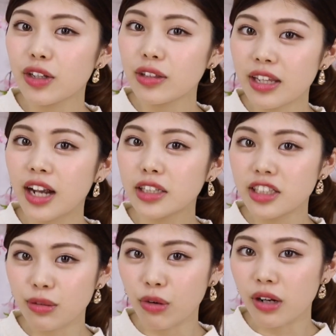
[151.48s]
The
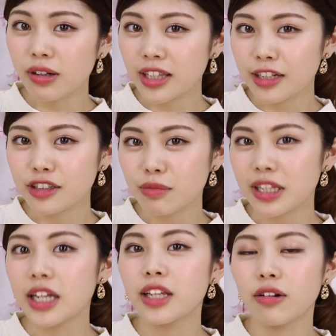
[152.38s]
firmness varies
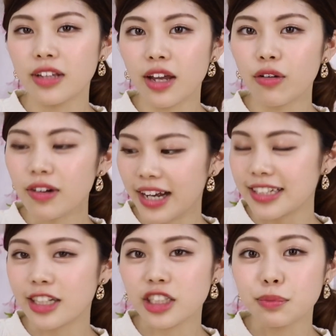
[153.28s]
based on chilling
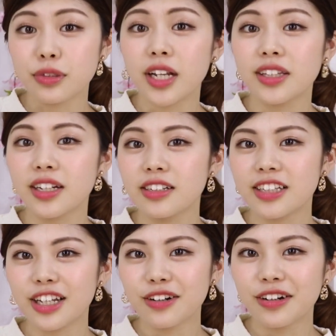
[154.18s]
time. I
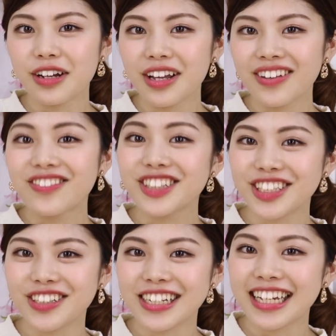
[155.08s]
chilled it for about
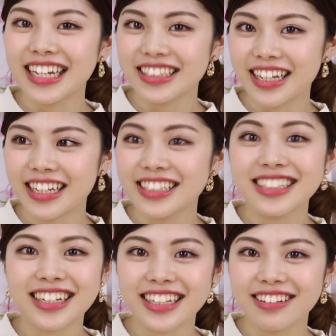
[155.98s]
30 minutes, but
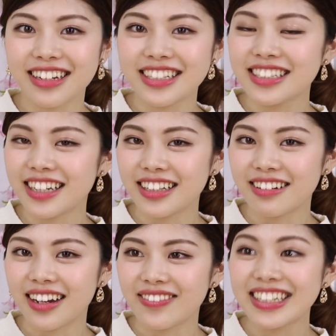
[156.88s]
chilling it for an
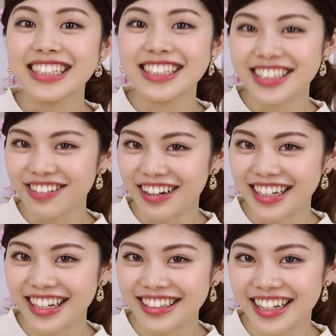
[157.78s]
hour, 2
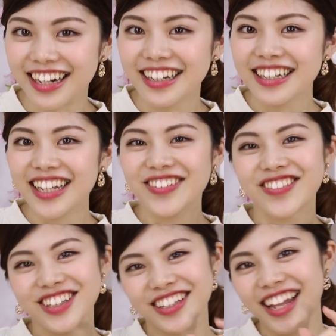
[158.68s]
hours, or even a
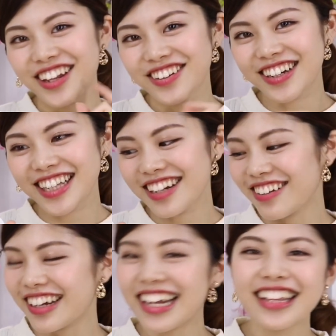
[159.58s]
day might make it
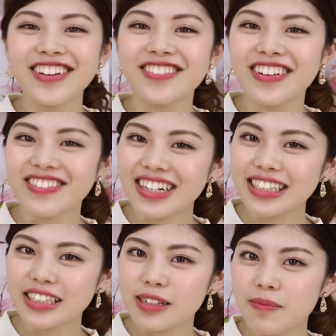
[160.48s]
firmer.
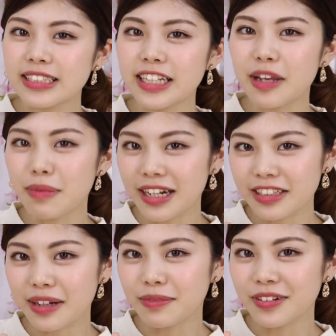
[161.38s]

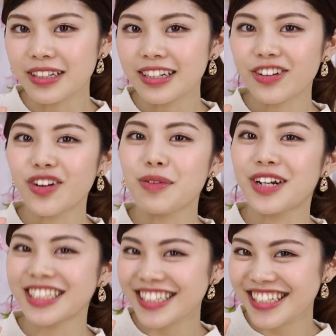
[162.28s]
Everyone, please try
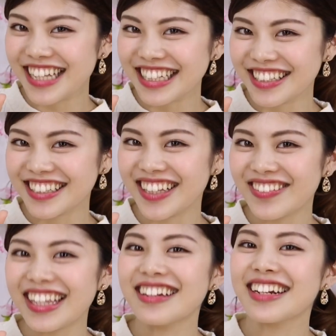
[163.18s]
making it with your
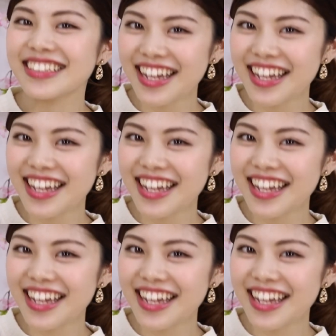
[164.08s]
favorite juice.